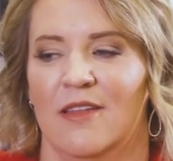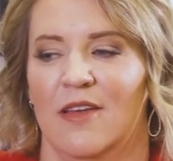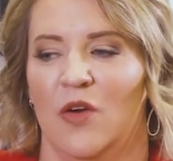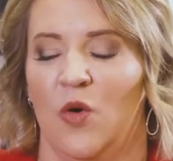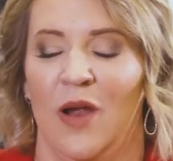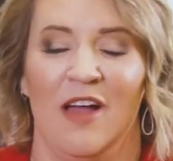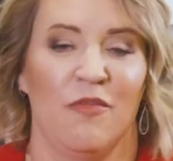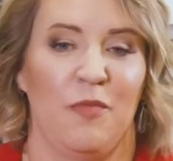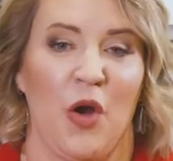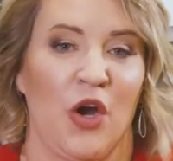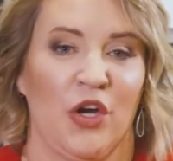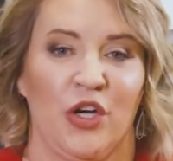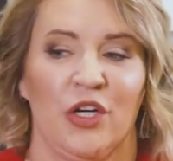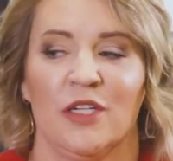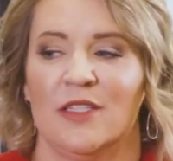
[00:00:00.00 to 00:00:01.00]
or have
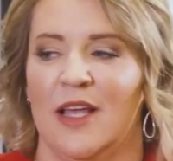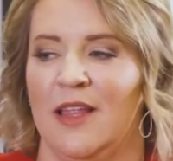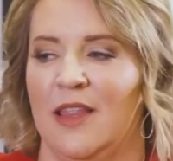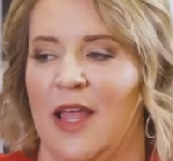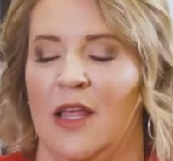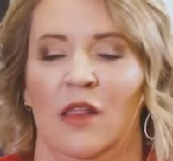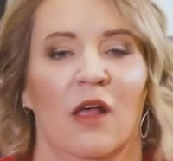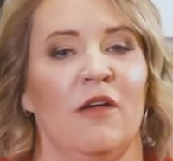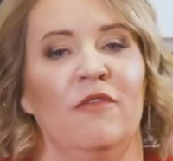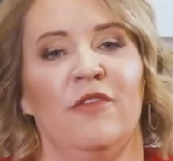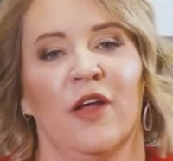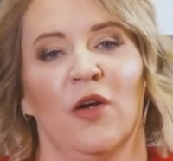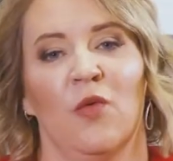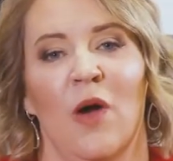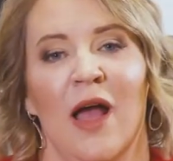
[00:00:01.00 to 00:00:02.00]
partners, and they love
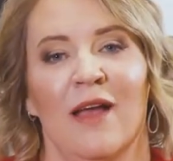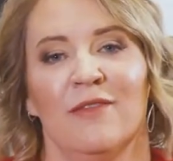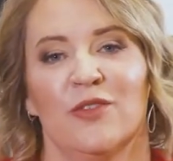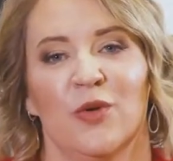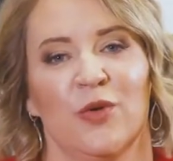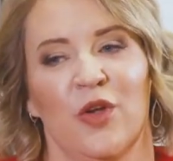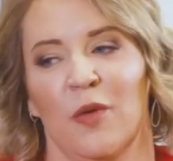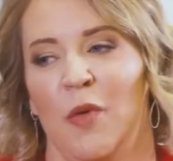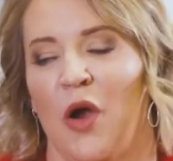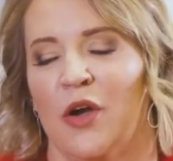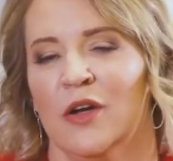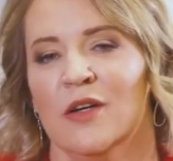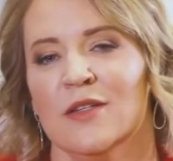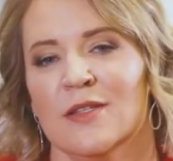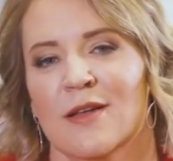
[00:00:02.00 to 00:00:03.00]
their wives or their
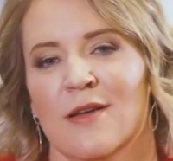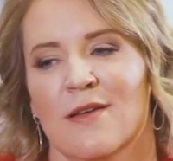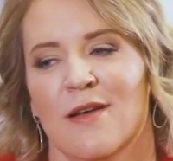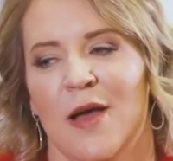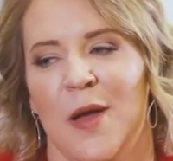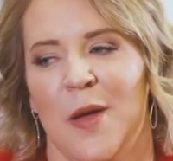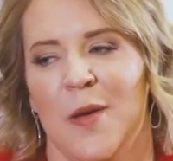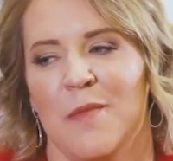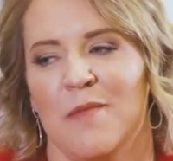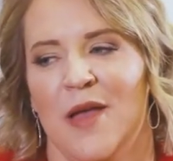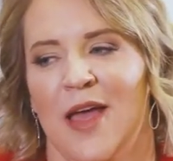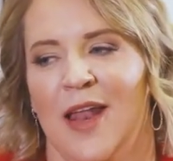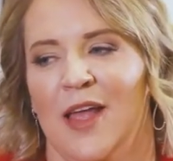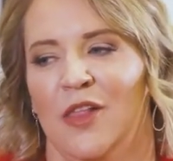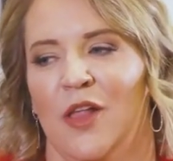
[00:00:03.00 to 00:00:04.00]
partners. And
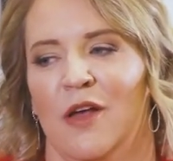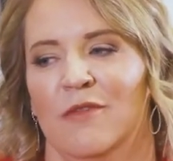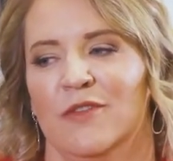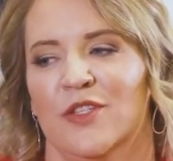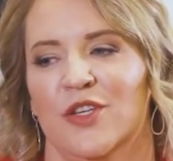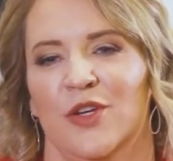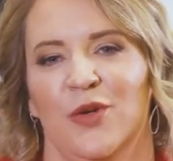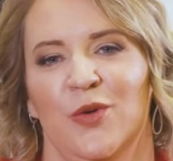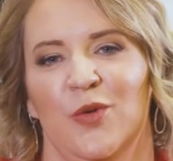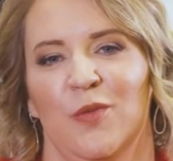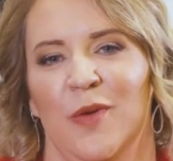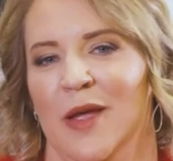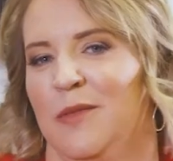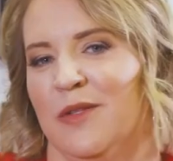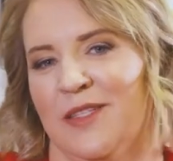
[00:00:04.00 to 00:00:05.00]
I love to
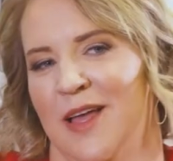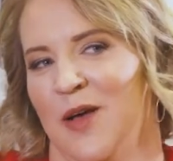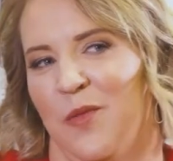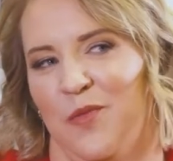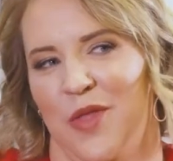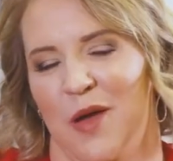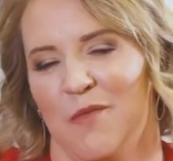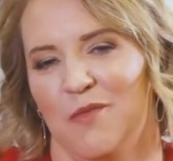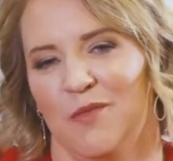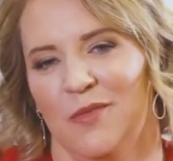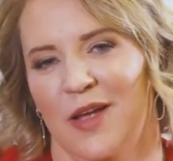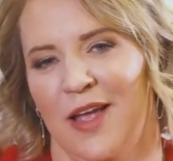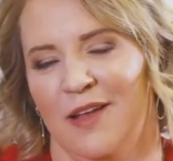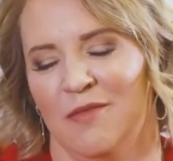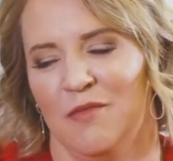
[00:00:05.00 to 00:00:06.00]
be able to help them
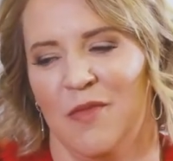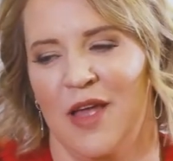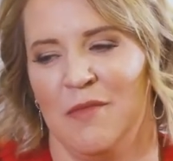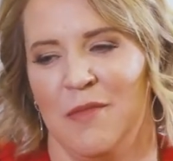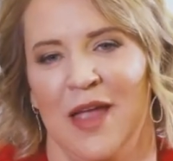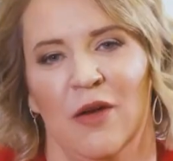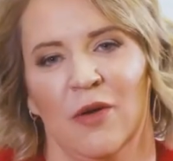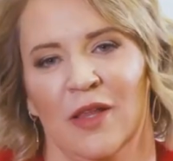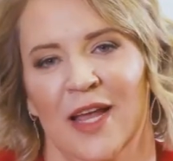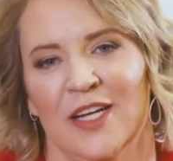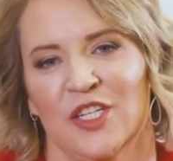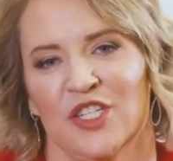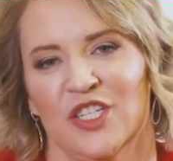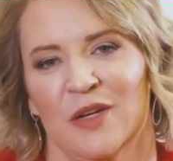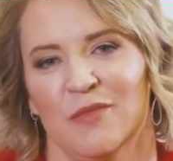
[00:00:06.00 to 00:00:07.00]
and make
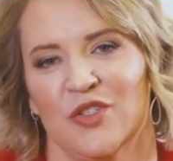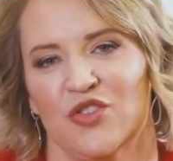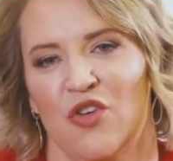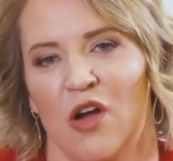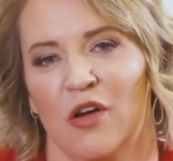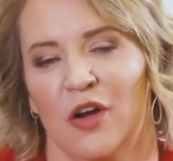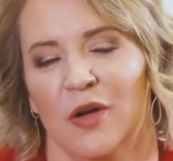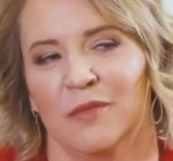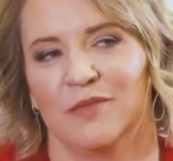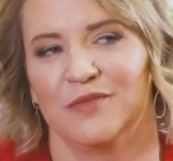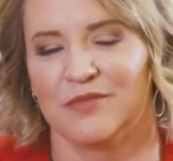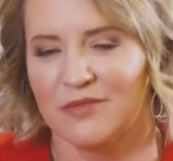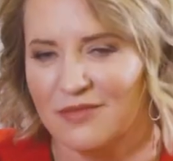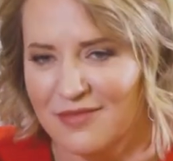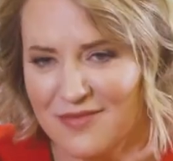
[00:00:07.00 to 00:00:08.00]
relationships stronger.
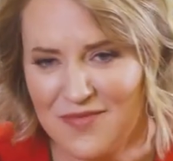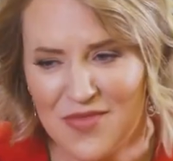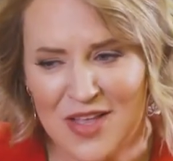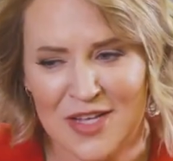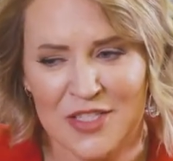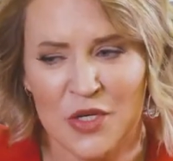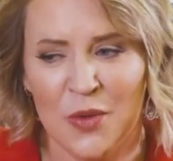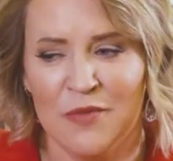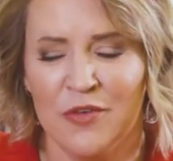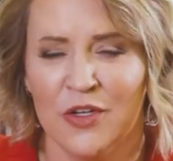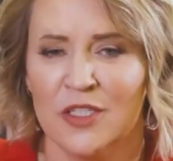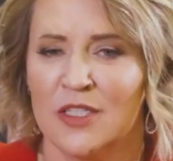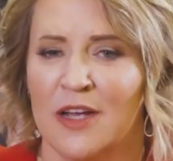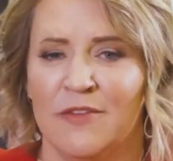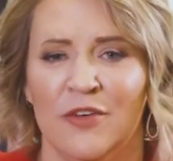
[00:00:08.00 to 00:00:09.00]
So if you're
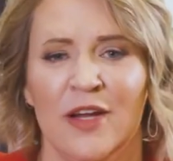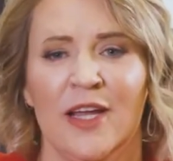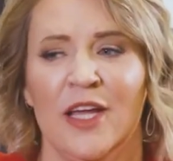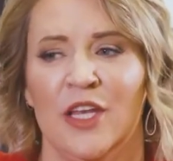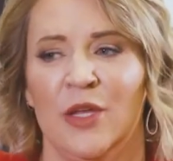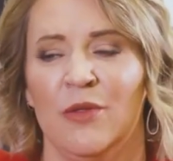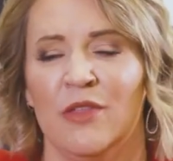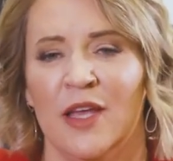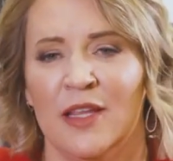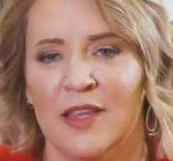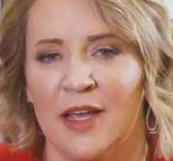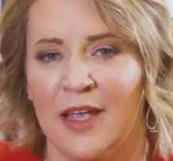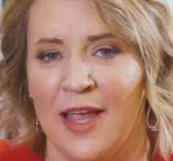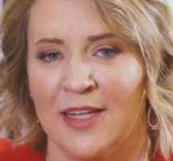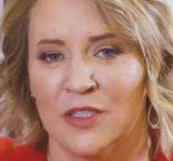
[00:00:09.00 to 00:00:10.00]
suffering and you think
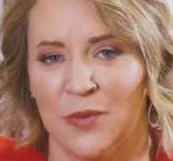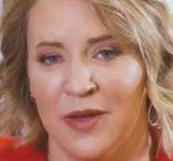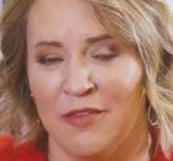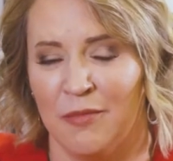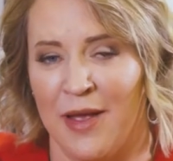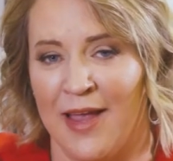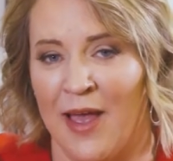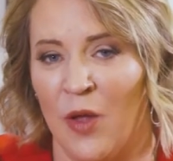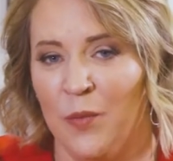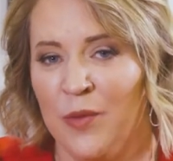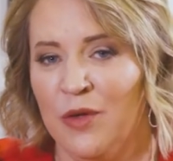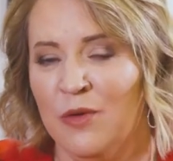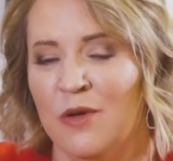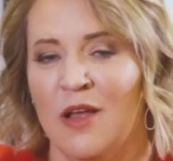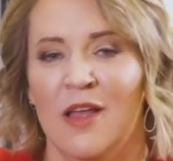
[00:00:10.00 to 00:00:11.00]
that GAINSwave might help
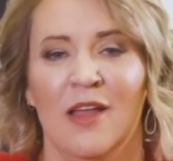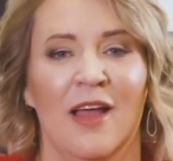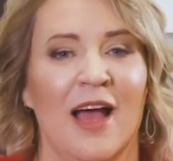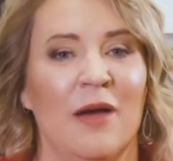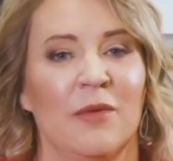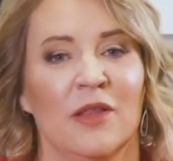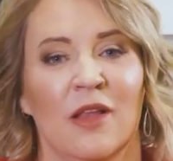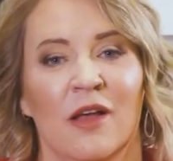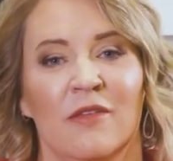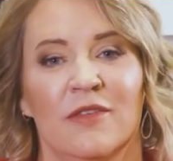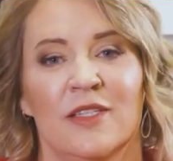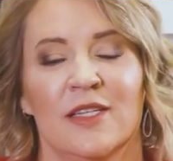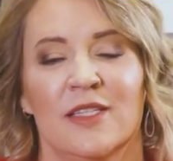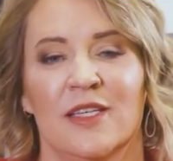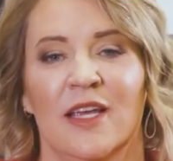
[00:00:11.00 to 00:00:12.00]
you, I would love
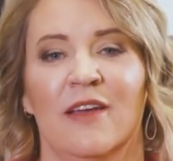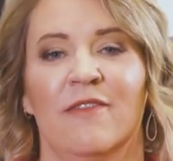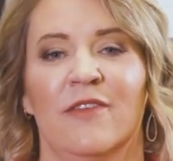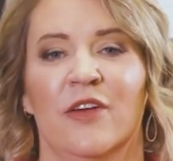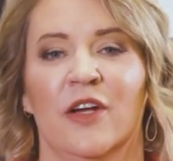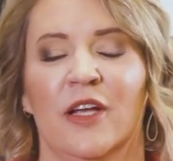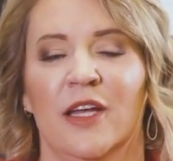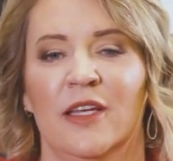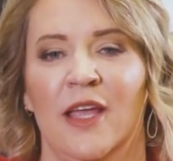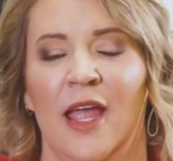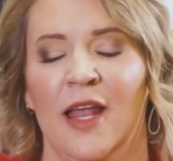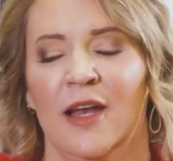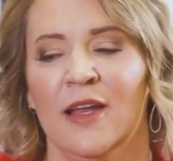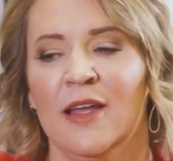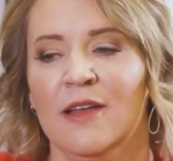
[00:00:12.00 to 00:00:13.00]
to see if you're a good
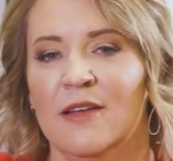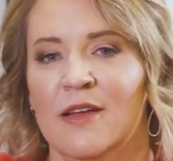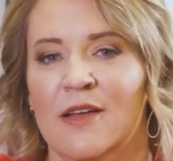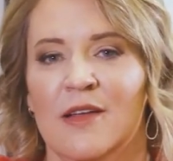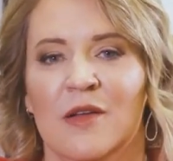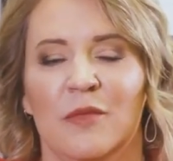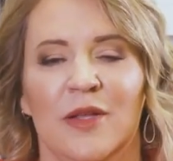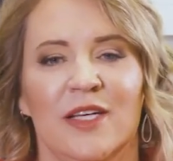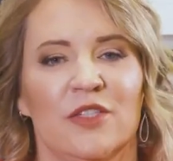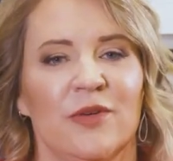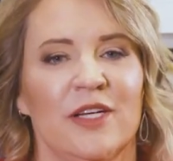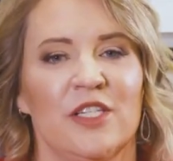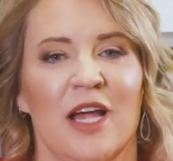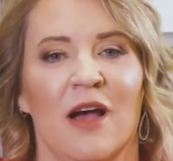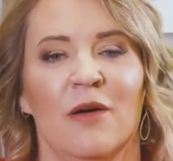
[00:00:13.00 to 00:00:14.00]
candidate. Please
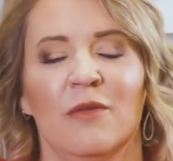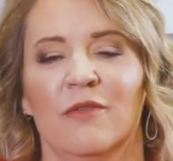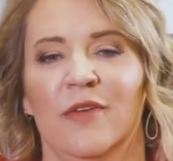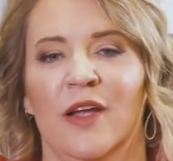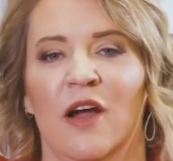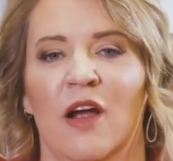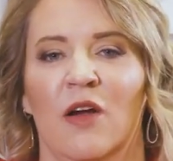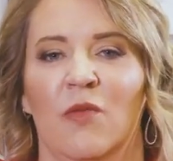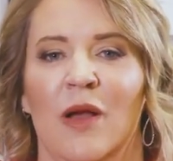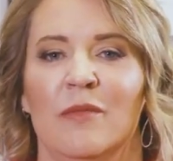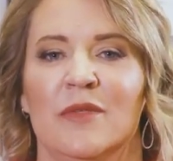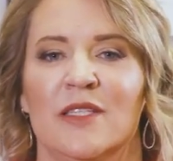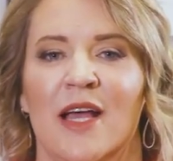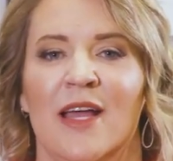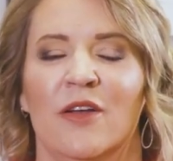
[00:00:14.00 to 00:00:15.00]
reach out via our
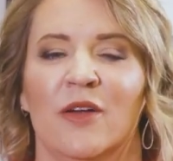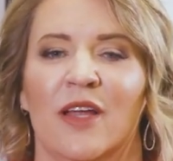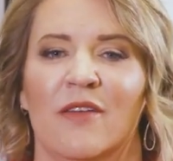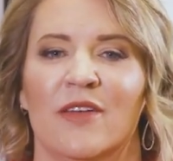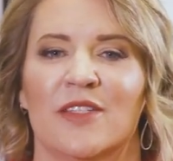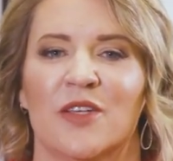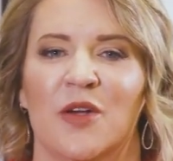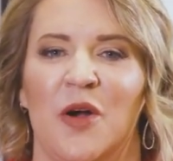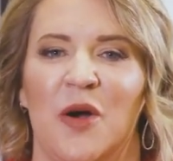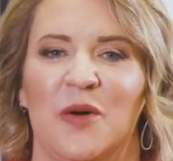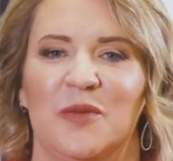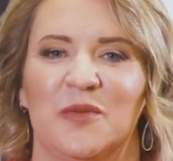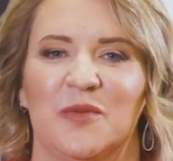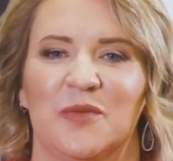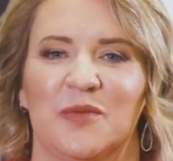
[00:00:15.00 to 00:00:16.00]
website or give us a call.